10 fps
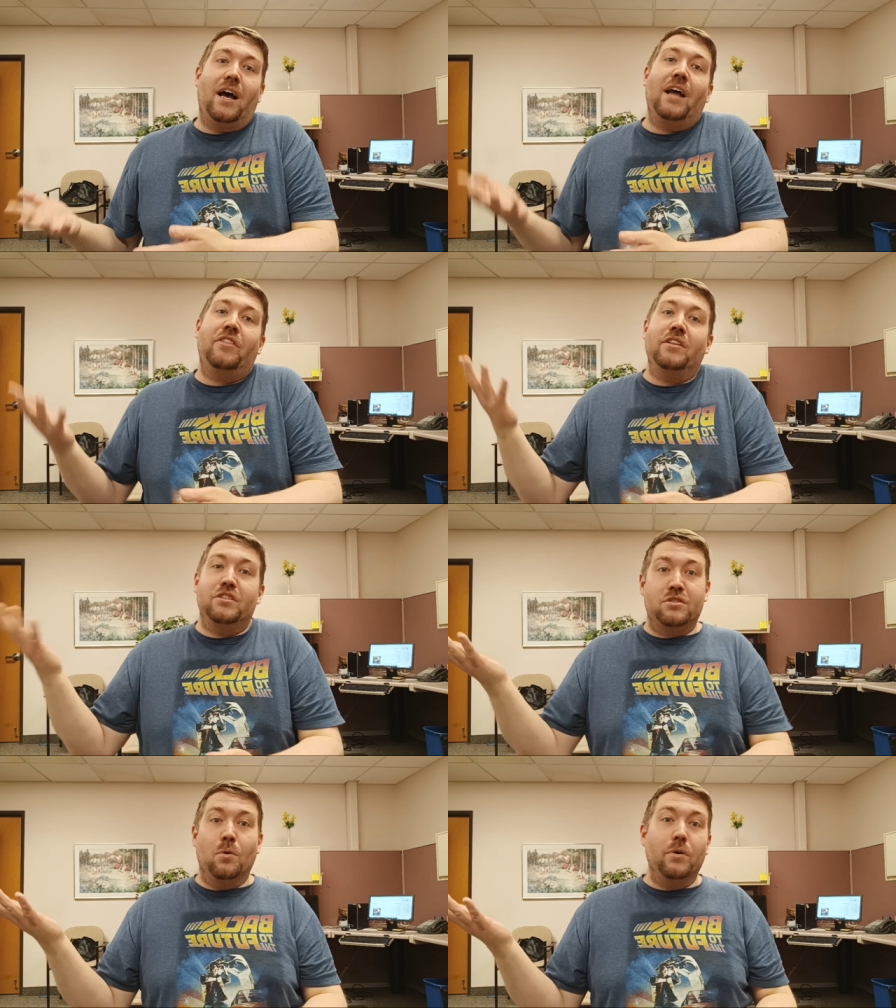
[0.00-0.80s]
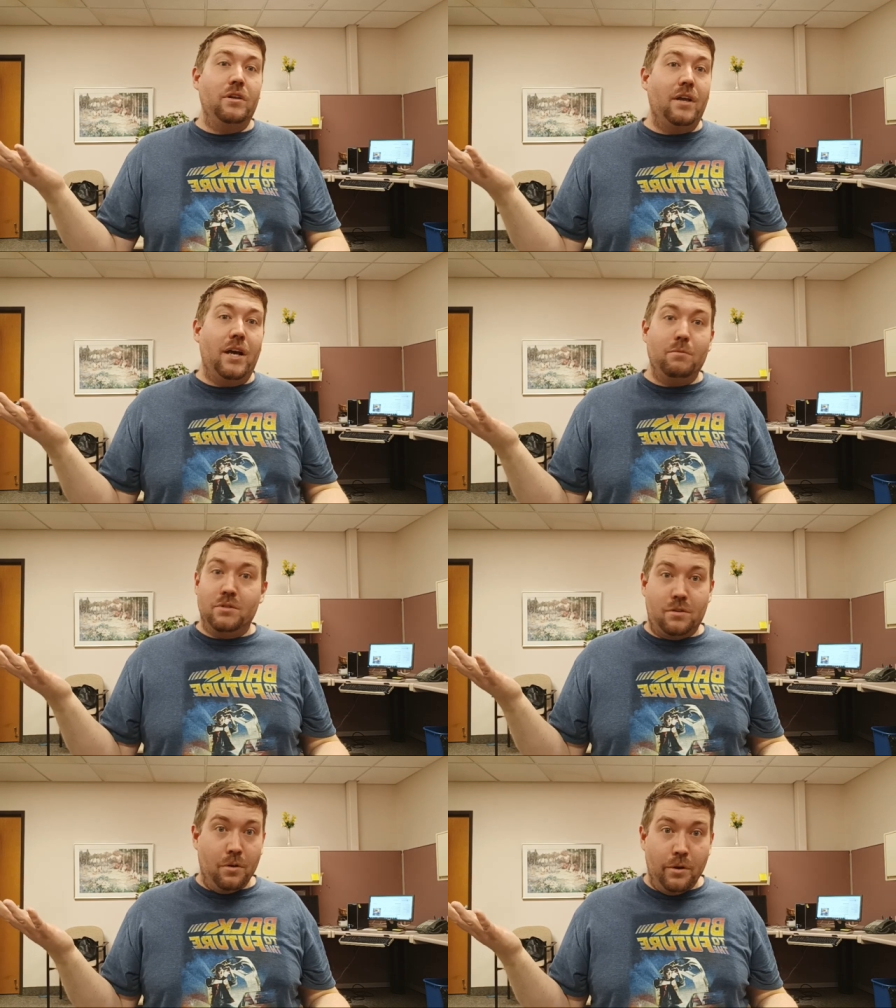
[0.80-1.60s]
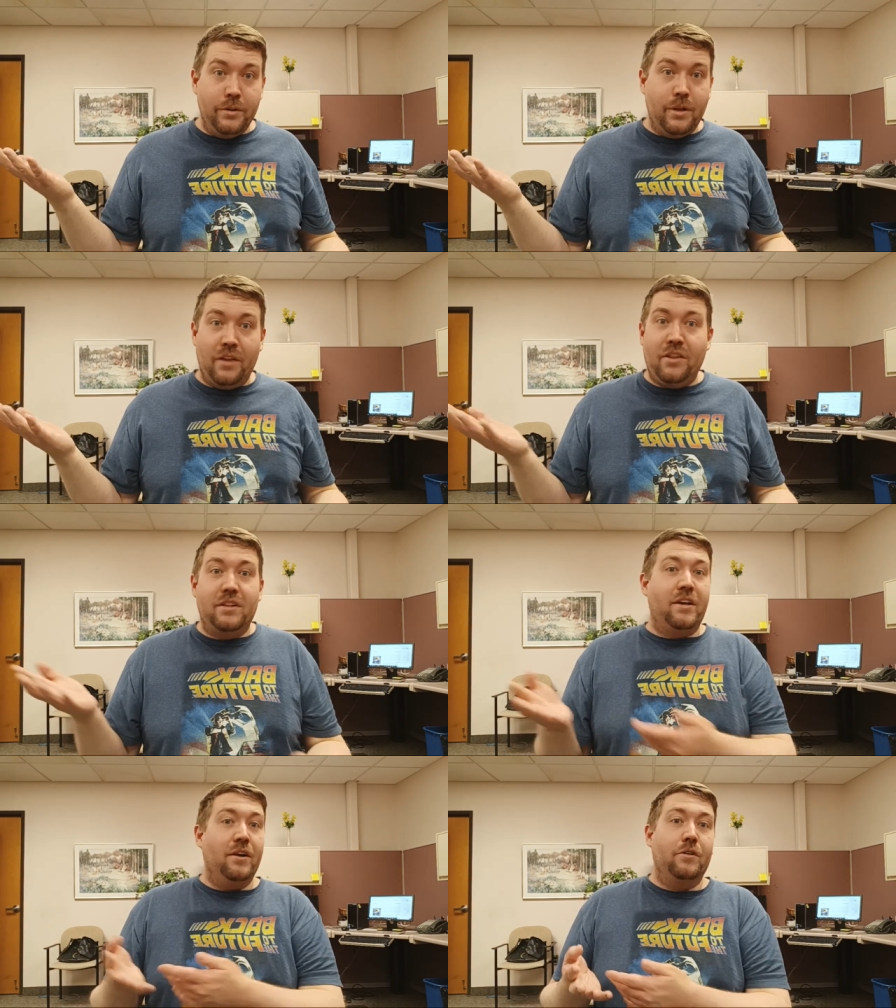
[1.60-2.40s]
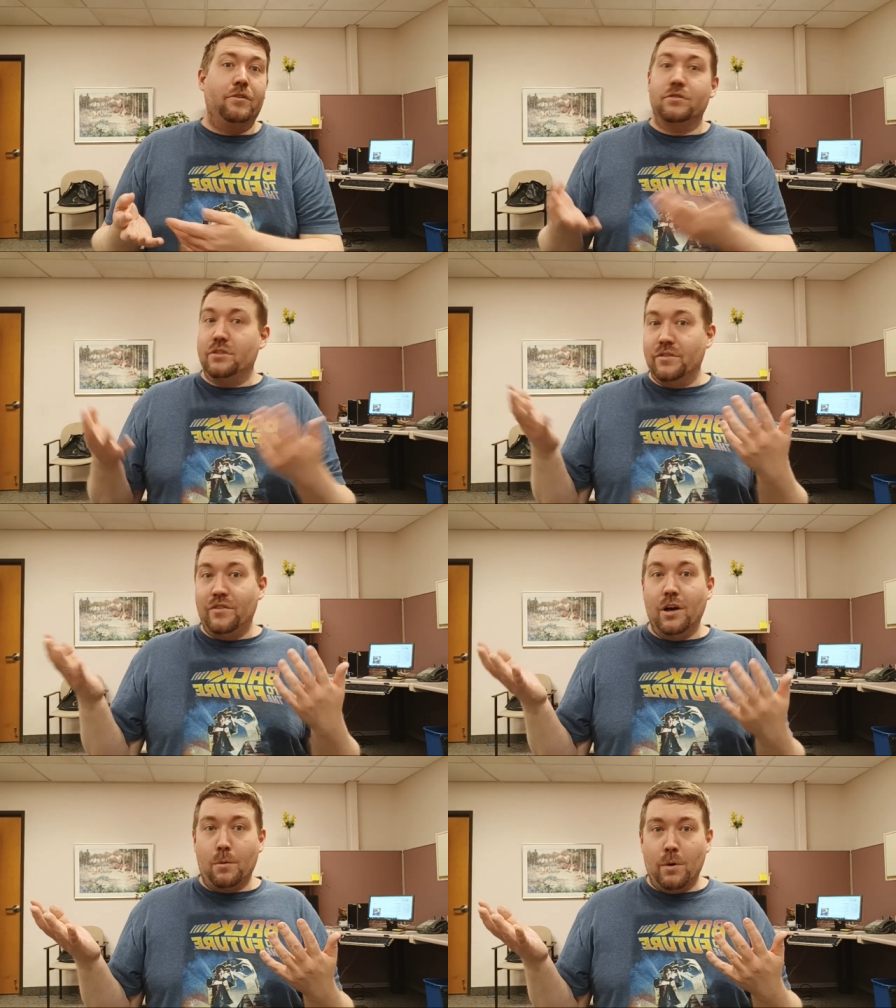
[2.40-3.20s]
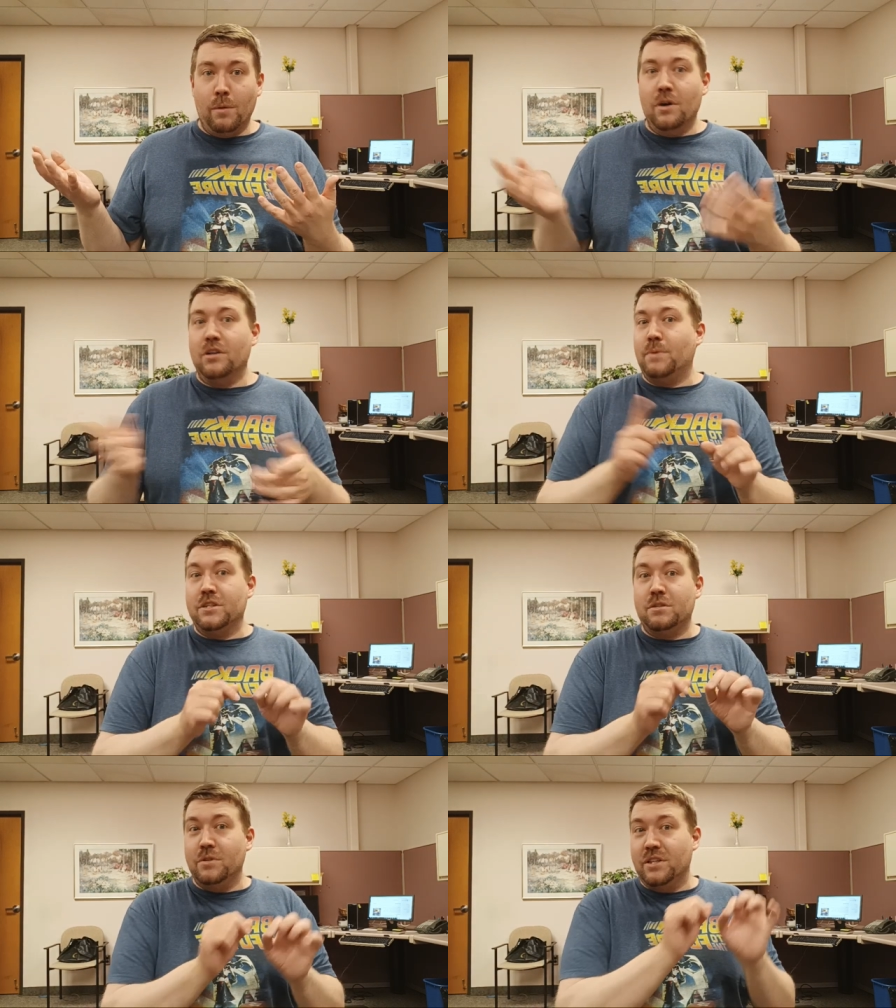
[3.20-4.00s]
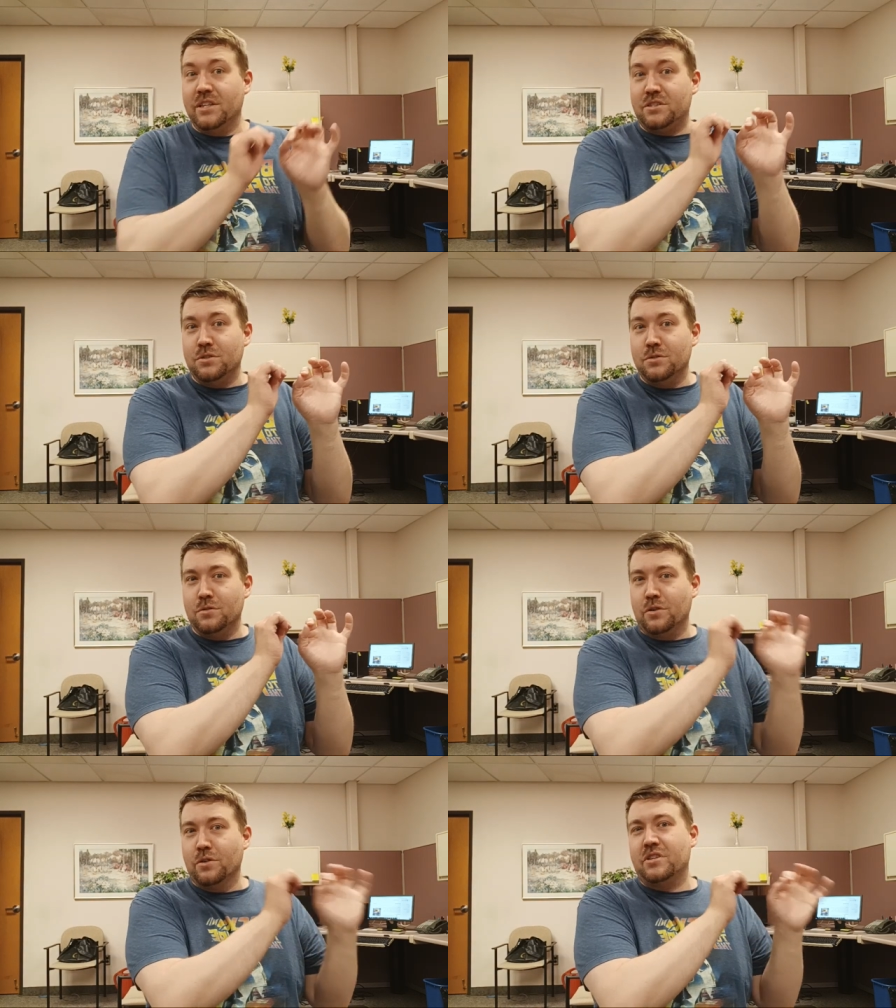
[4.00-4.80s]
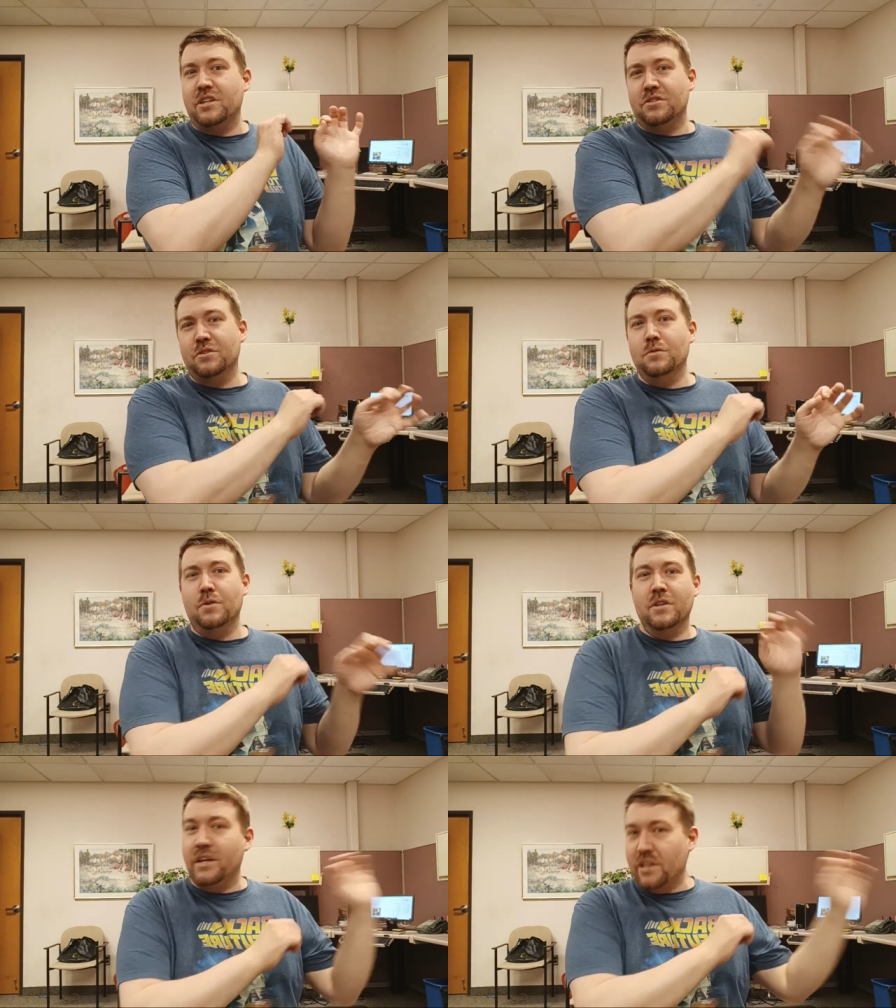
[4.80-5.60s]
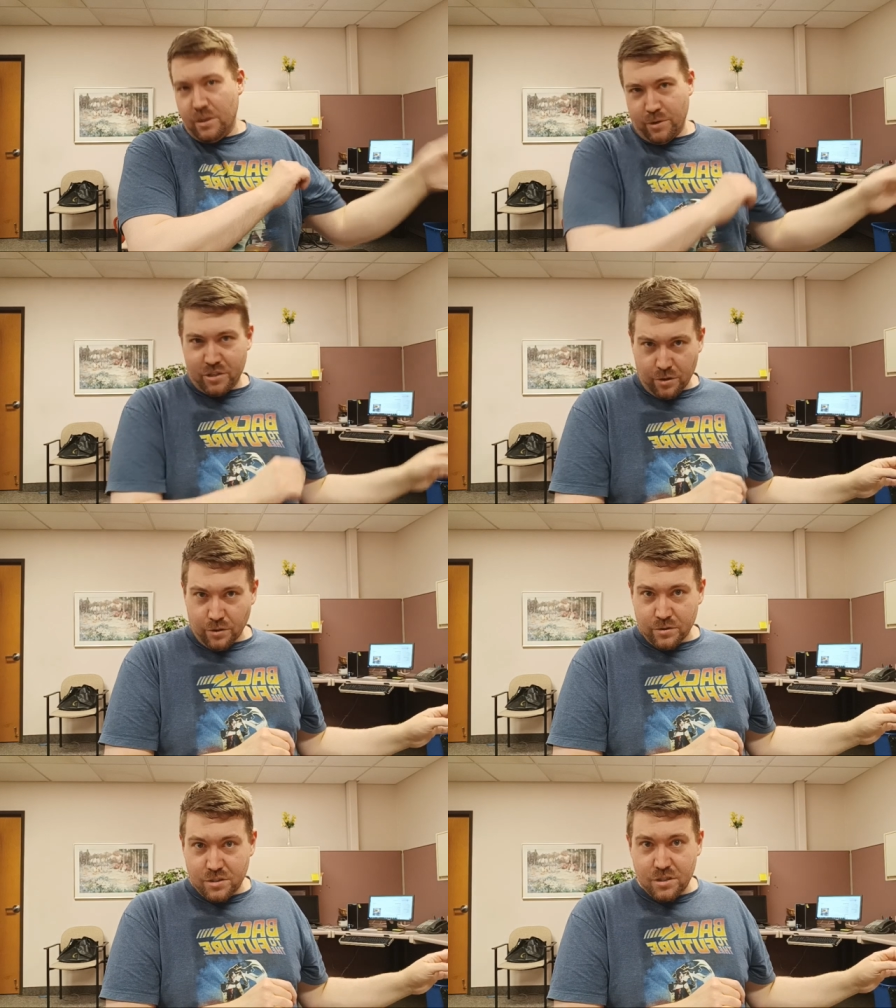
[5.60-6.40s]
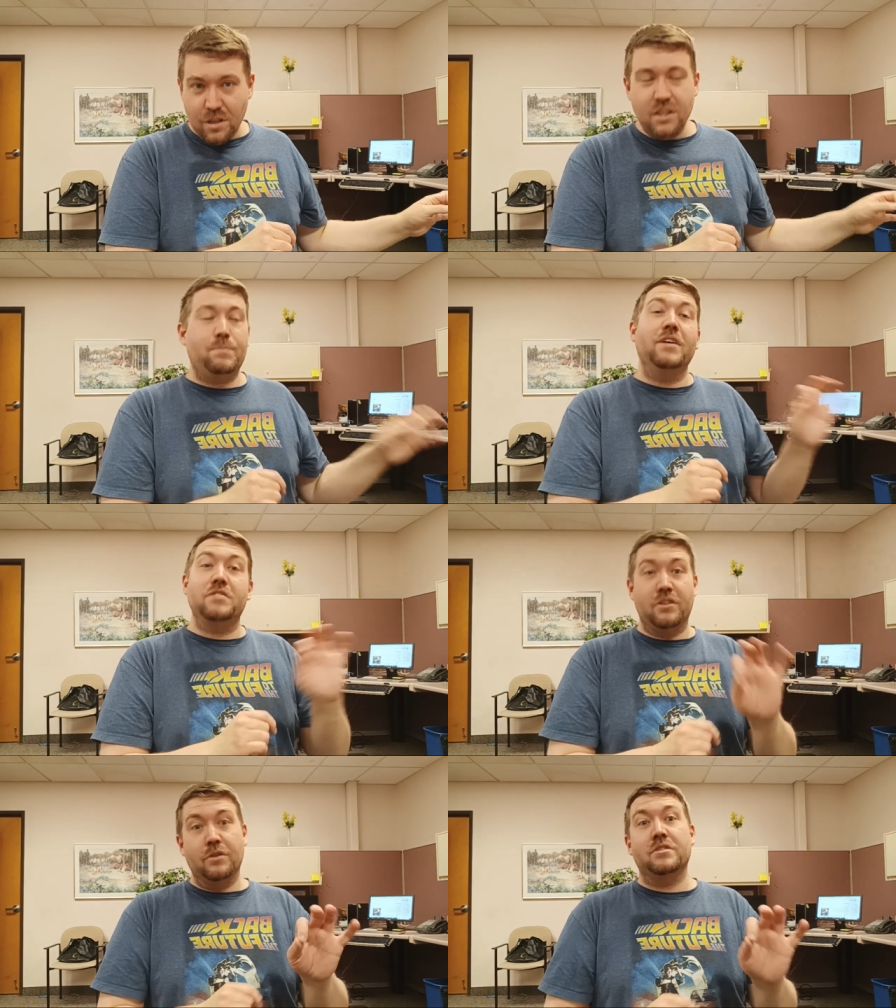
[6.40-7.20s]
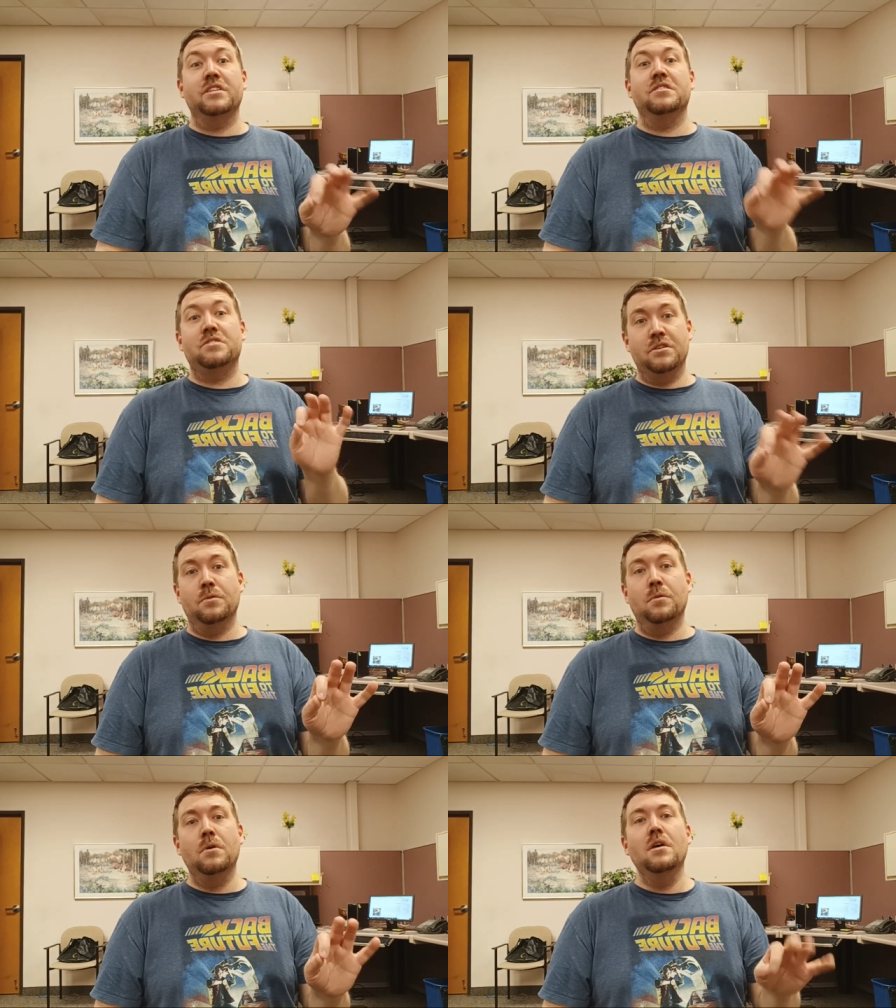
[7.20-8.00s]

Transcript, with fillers: I think the storyline was good. I think the characters are developed quite well, especially when you get to thirteen two and Lightning Returns, especially thirteen two.